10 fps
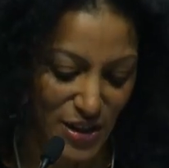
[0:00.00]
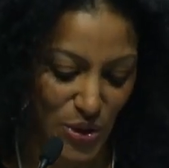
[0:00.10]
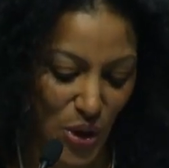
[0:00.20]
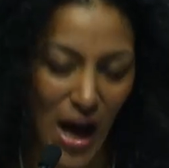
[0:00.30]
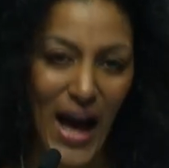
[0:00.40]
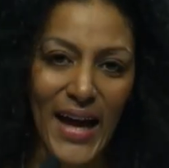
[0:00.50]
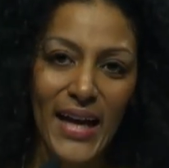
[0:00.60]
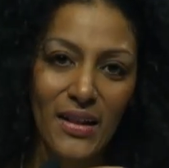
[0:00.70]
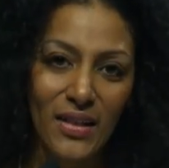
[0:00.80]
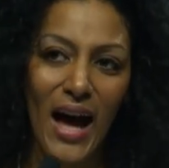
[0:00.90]
So
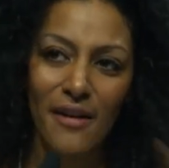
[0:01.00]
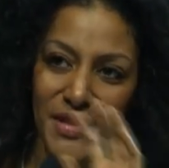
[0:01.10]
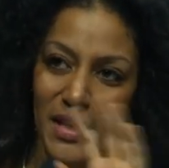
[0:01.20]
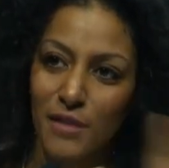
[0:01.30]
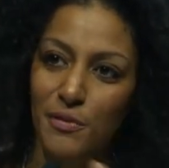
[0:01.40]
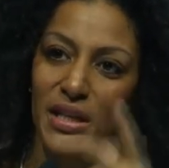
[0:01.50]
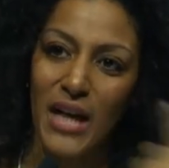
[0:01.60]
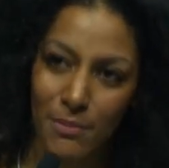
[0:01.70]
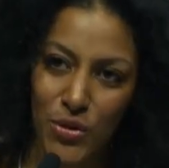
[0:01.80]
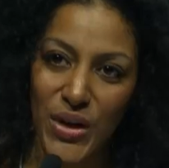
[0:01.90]
I love that we
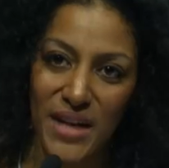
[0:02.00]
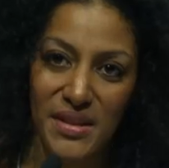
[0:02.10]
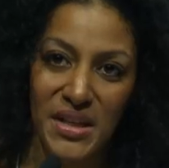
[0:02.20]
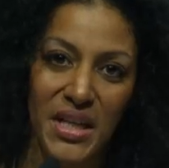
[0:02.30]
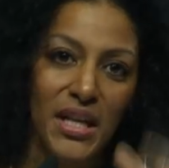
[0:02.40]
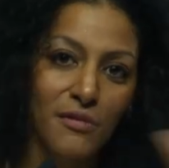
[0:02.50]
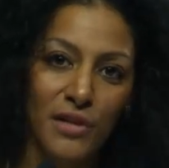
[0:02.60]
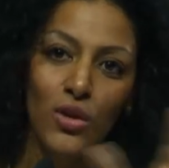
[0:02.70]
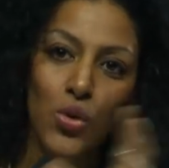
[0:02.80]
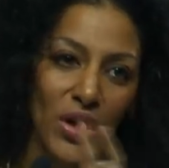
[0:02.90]
come together here,
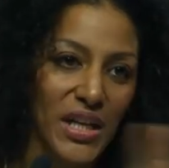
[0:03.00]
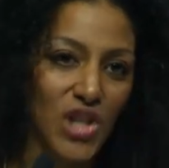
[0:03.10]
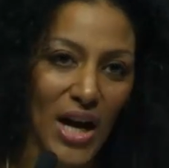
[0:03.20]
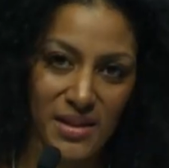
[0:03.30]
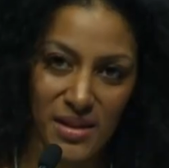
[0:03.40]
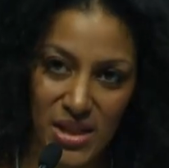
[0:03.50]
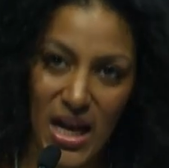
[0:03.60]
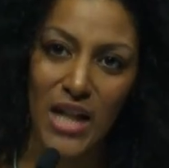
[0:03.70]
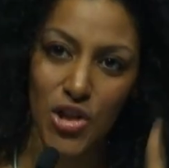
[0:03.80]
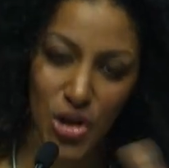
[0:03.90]
we look each other's
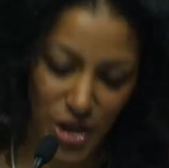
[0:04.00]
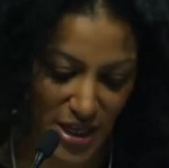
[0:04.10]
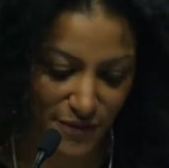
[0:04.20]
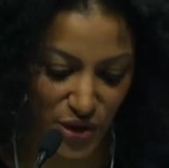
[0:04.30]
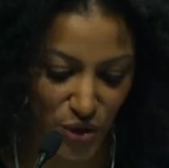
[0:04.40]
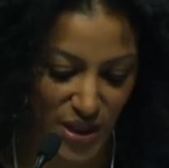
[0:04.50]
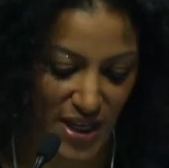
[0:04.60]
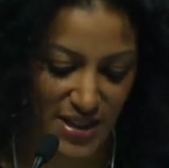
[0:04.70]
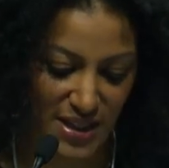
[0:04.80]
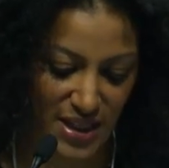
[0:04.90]
culture, even you
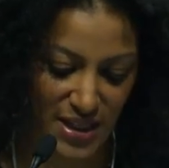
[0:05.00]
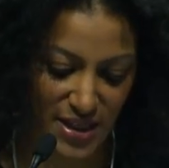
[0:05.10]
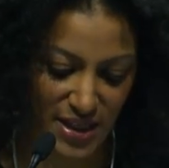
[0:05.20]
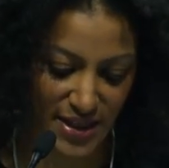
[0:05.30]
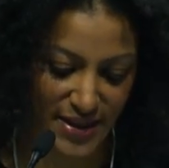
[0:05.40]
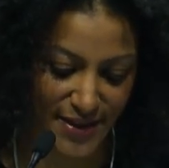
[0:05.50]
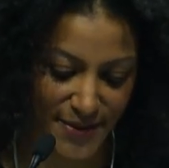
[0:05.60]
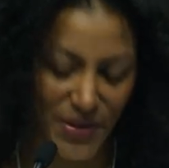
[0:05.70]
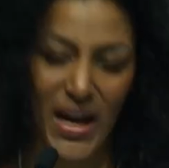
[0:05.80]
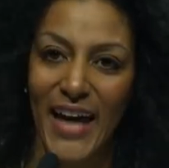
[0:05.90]
had here,
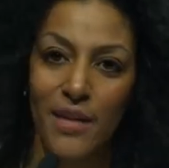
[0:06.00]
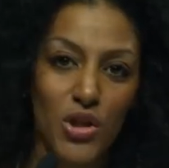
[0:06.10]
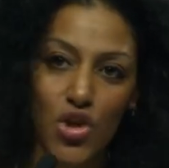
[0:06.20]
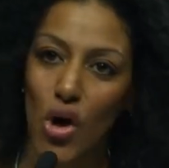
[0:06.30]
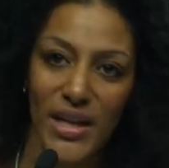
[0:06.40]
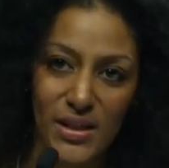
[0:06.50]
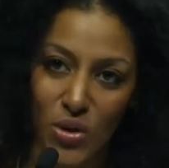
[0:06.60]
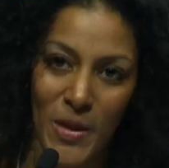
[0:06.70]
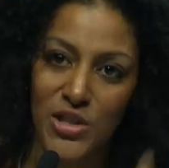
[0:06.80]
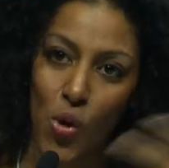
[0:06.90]
I am enjoying
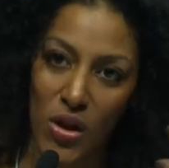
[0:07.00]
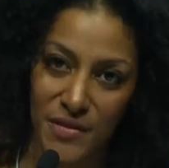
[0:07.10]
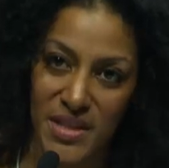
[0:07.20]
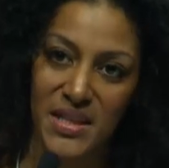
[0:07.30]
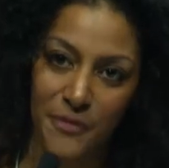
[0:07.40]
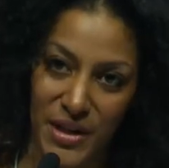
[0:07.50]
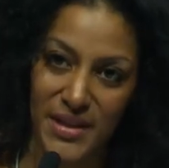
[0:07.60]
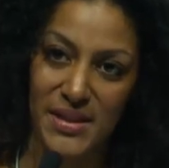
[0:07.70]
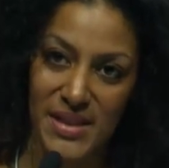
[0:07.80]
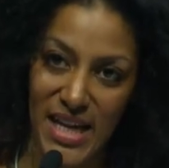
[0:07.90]
so much all of the
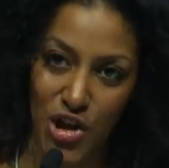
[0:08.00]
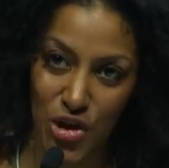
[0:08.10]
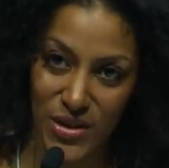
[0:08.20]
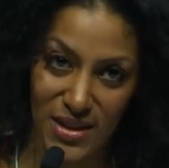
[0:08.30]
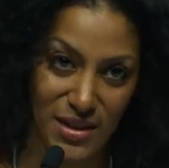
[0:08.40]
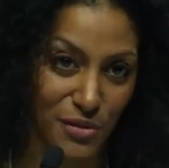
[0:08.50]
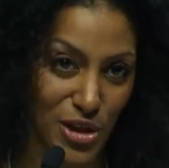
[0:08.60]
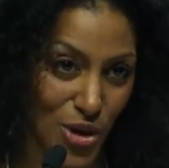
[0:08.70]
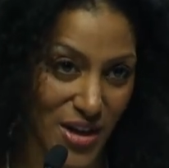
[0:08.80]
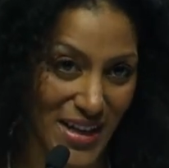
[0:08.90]
different sessions
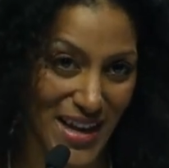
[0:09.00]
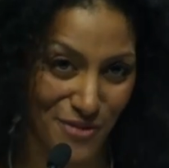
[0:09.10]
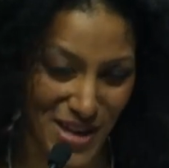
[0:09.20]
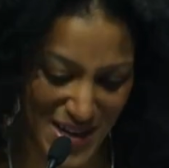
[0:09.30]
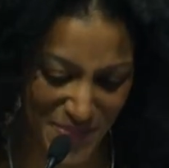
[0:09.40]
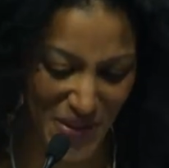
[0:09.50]
which you are having.